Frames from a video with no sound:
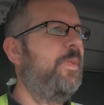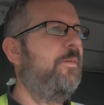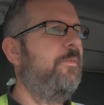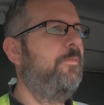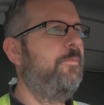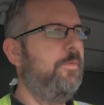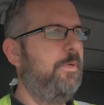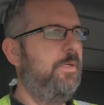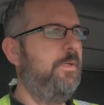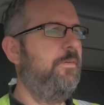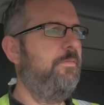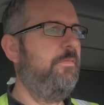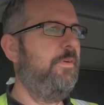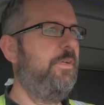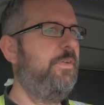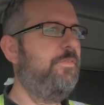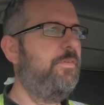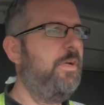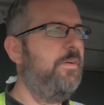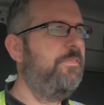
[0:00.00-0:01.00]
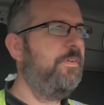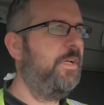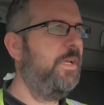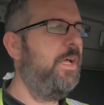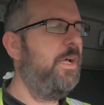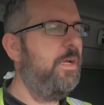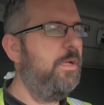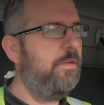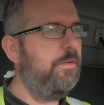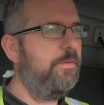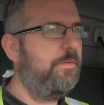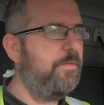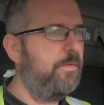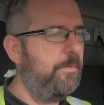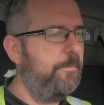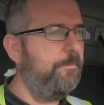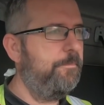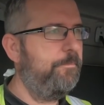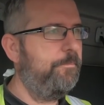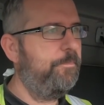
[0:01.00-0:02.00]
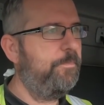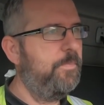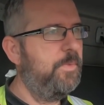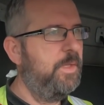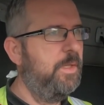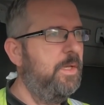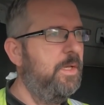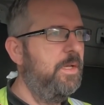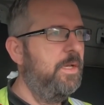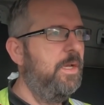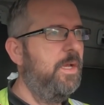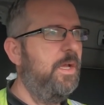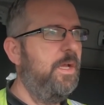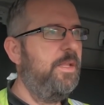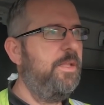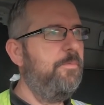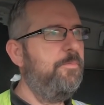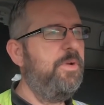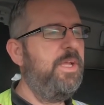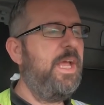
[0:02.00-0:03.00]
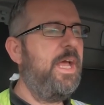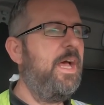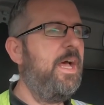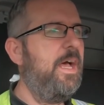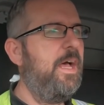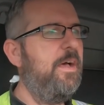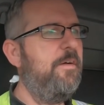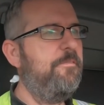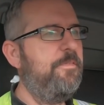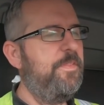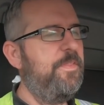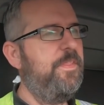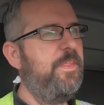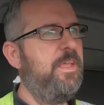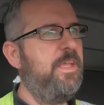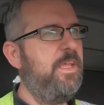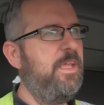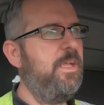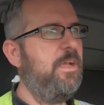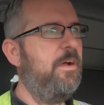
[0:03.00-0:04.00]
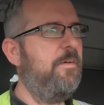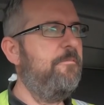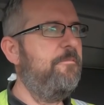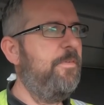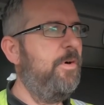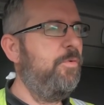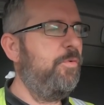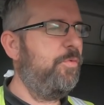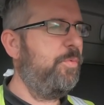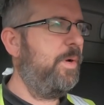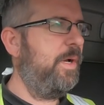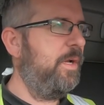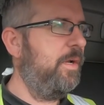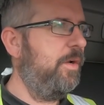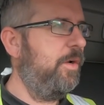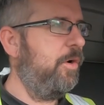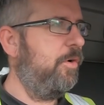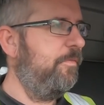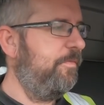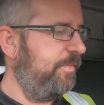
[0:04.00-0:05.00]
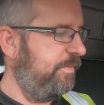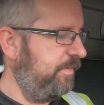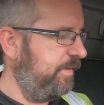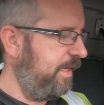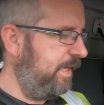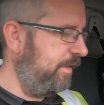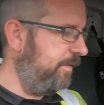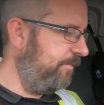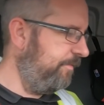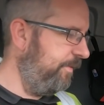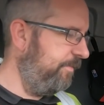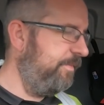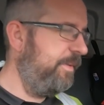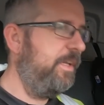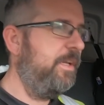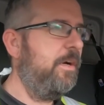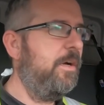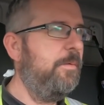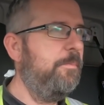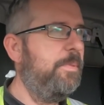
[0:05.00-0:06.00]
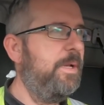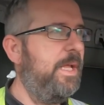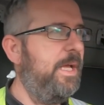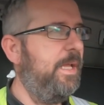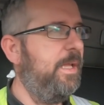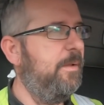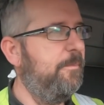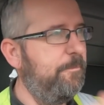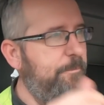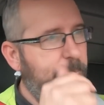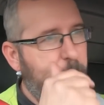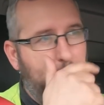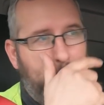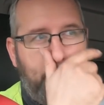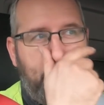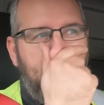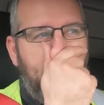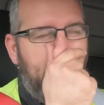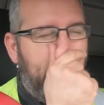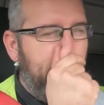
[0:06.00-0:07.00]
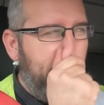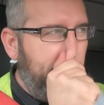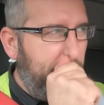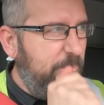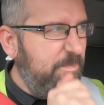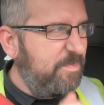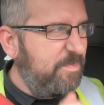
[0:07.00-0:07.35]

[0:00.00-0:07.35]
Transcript: Ooh, red traffic lights. And then we have the Volkswagen Golf Estate, the 59 plate. Well,